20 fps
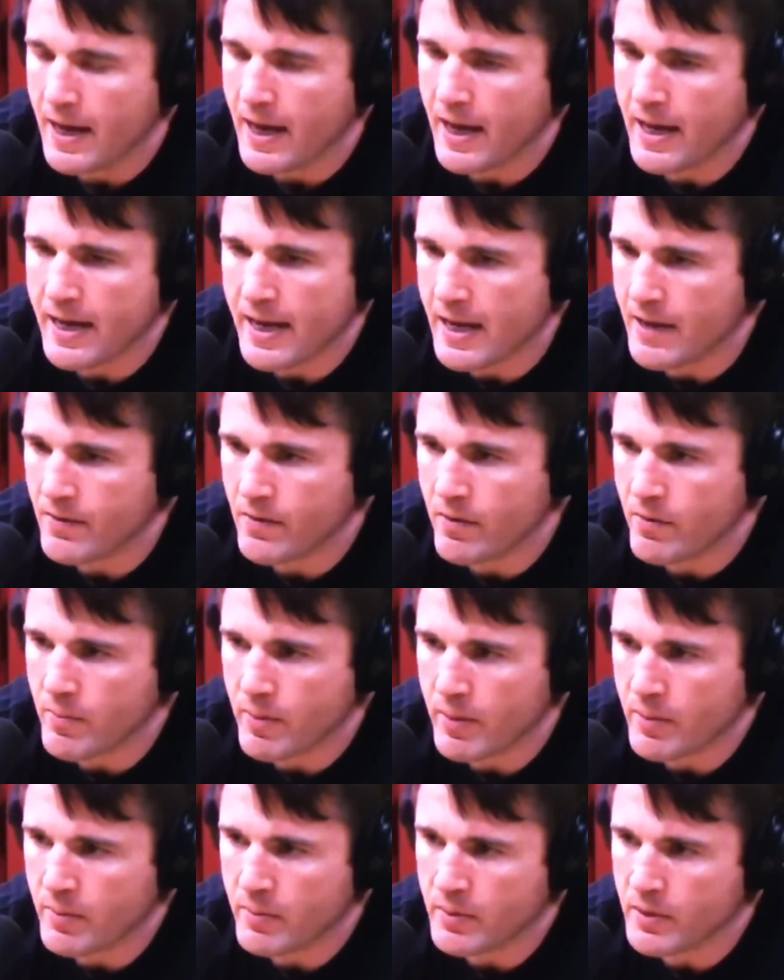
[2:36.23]
And he hasn't even
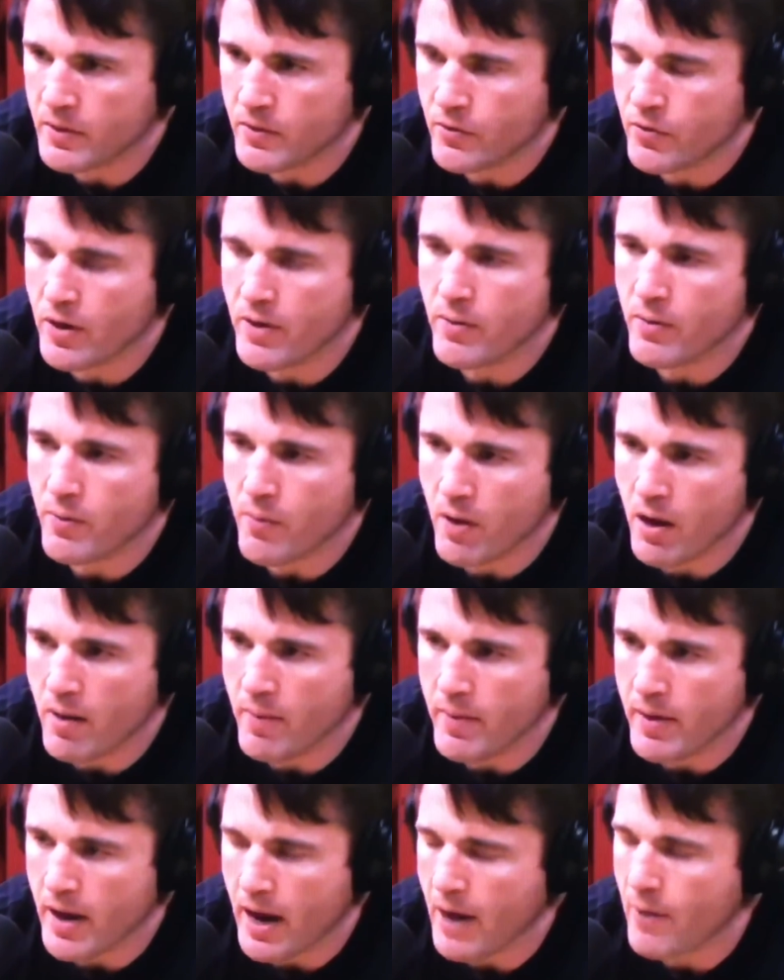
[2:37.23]
been able to train with
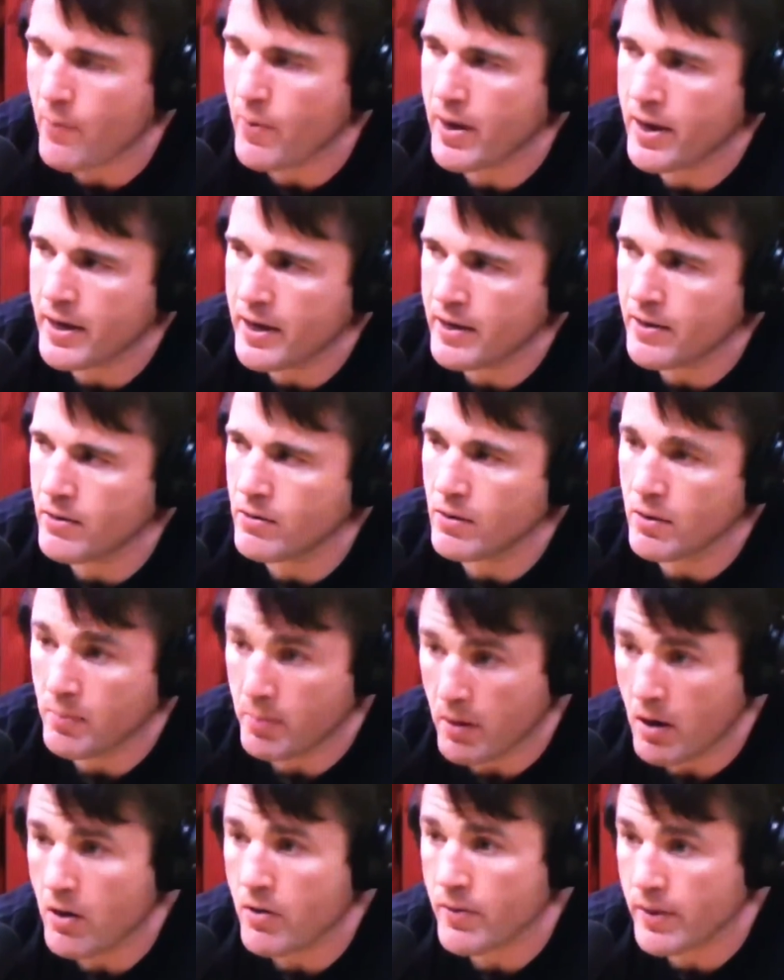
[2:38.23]
Robbie. I ran into
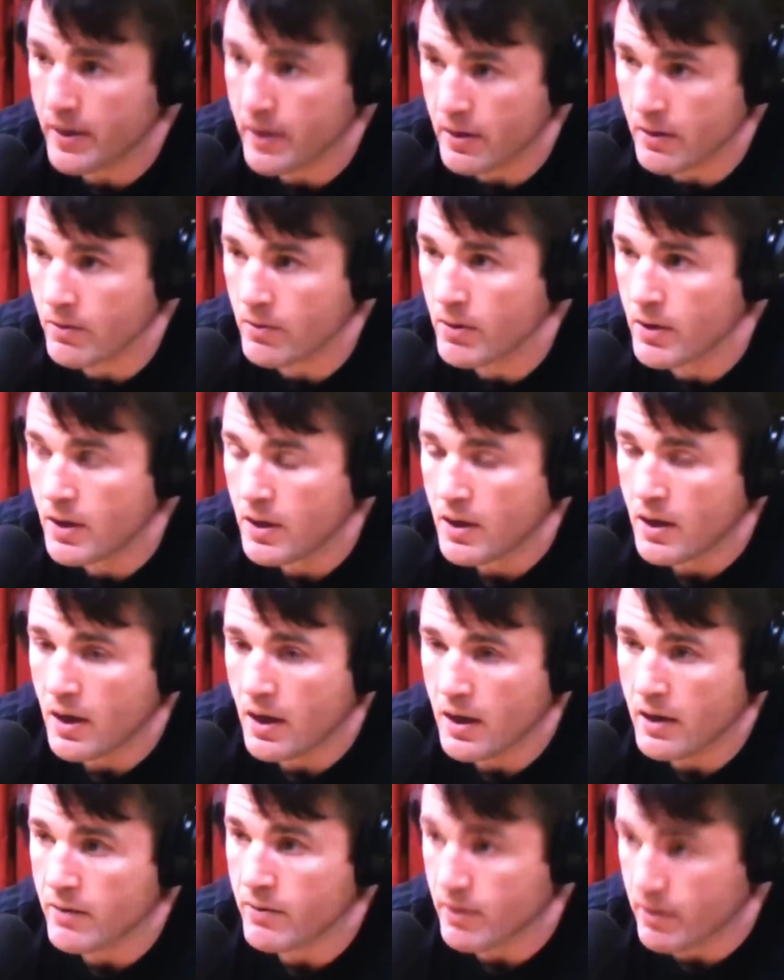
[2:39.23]
Laborio. You
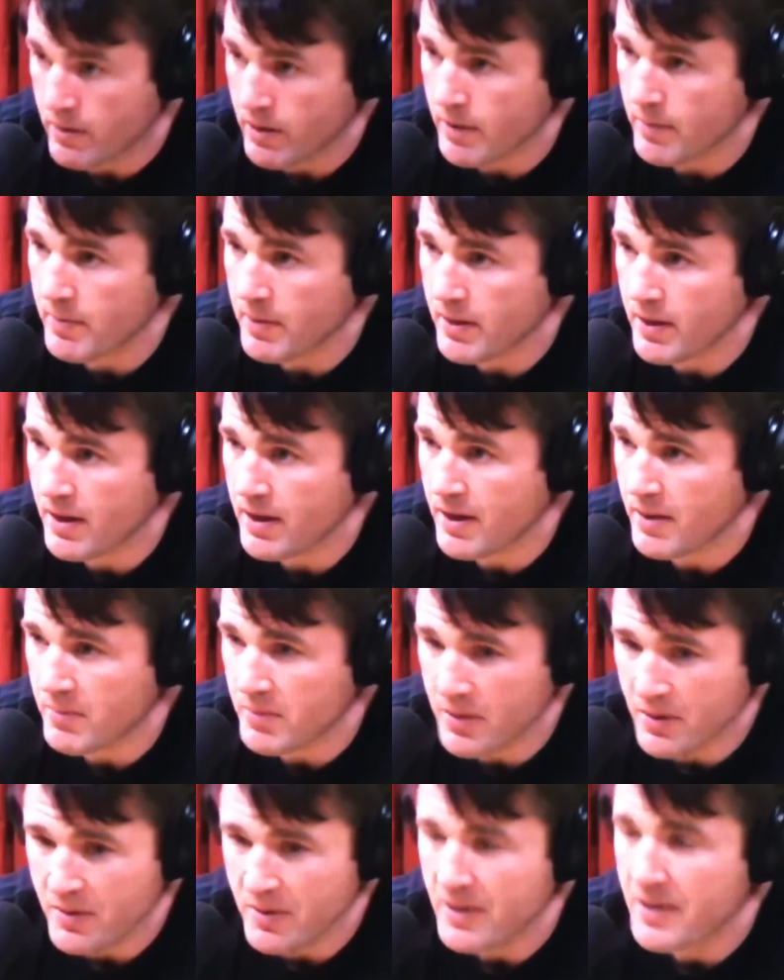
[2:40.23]
want to correct me on that name,
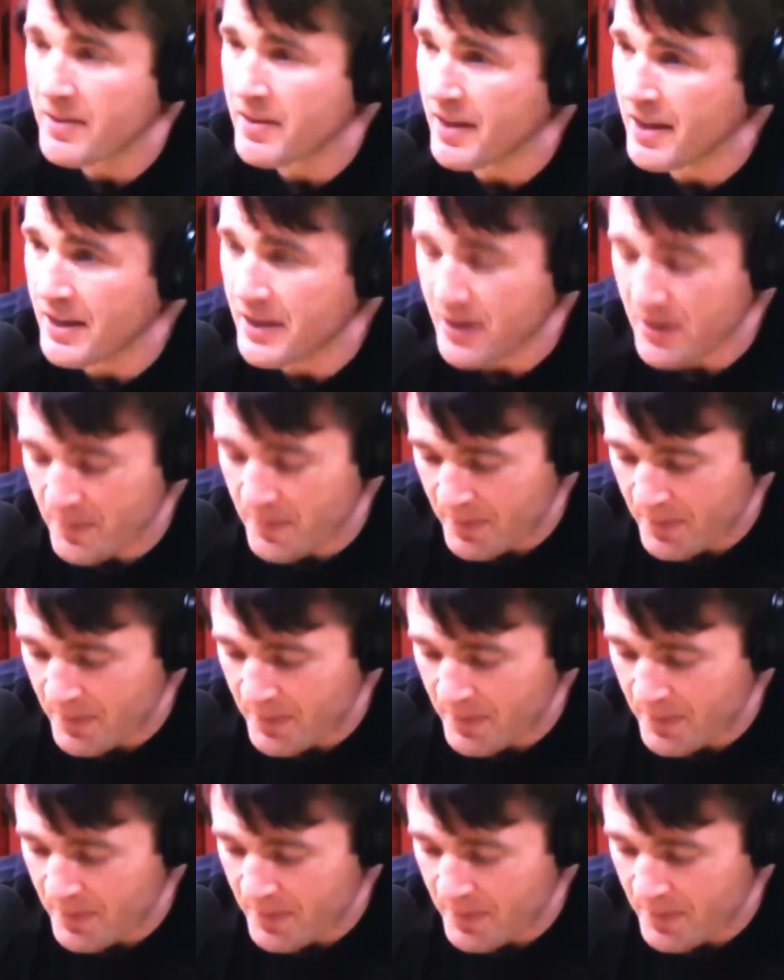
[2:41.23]
too? Thank you.